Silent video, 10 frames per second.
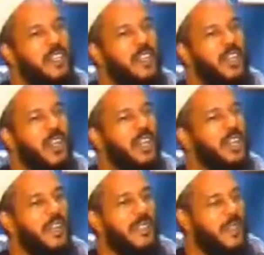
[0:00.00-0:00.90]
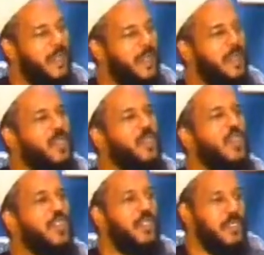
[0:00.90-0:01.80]
and all the other
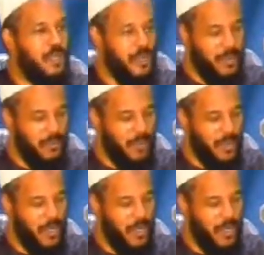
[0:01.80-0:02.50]
sources,